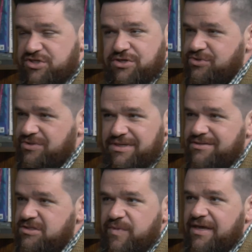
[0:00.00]
the children
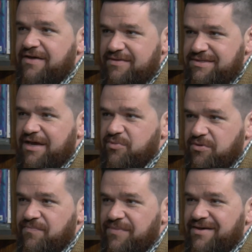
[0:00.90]
didn't speak at the
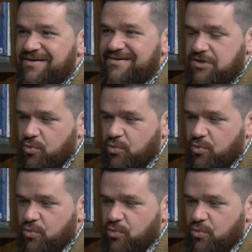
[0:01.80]
table. Mm-hmm.